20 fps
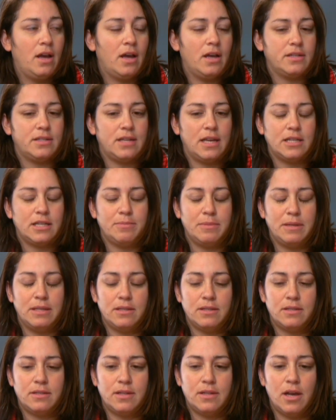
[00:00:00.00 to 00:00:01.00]

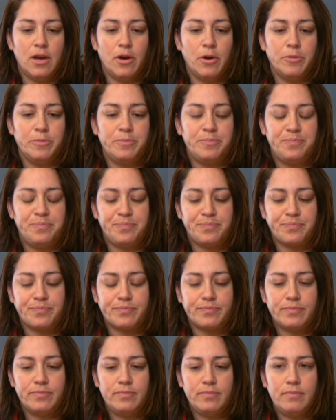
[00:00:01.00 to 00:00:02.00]
assessment. So
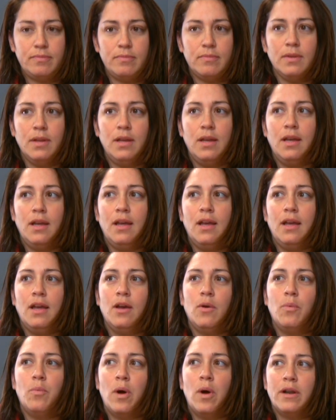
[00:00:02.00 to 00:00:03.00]

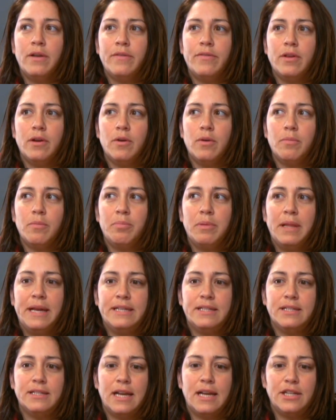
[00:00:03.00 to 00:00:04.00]
one of the
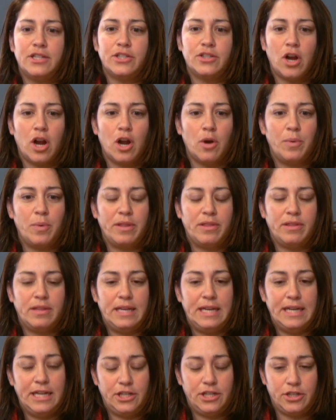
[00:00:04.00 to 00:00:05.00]
places I start with
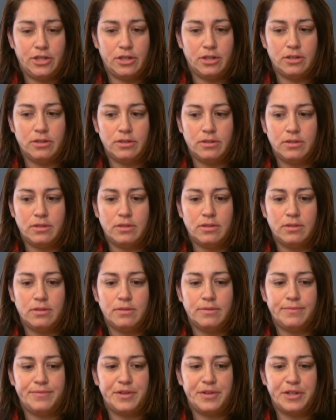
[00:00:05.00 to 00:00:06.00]
teachers,
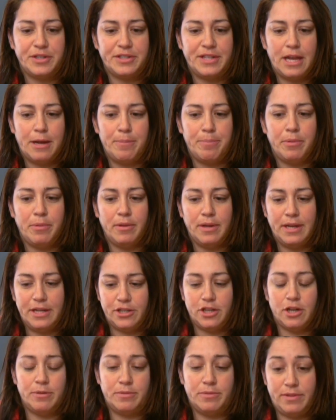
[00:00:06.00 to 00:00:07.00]
for example,
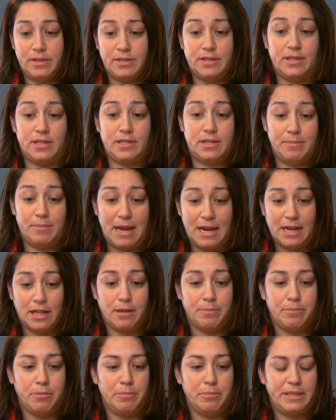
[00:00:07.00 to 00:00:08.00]
in terms of the
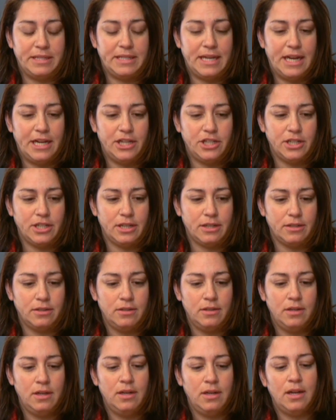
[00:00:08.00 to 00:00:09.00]
systematic implementation
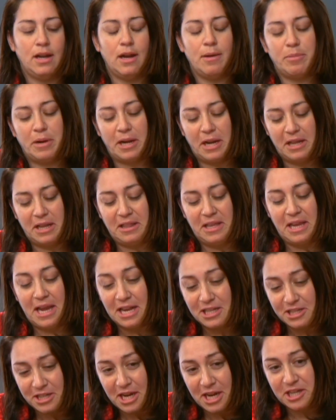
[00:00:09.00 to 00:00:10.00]
I'm bringing in the
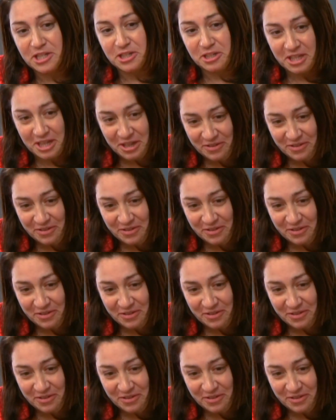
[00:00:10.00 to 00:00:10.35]
educational